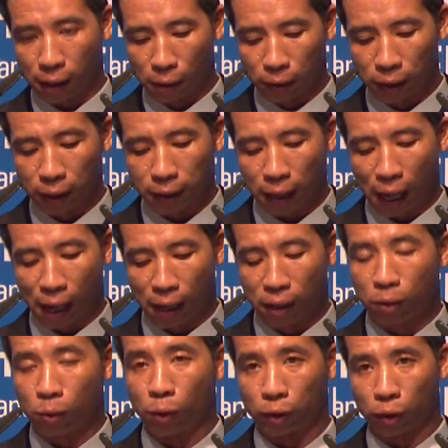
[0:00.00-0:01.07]
and took all
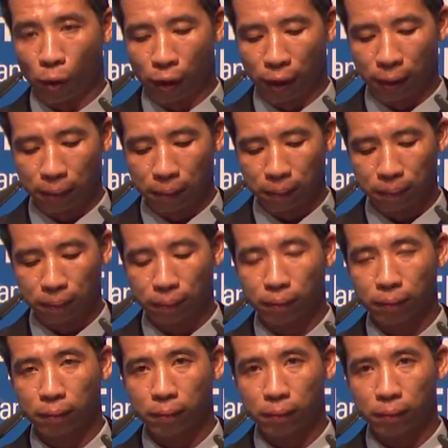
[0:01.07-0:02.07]
my possessions.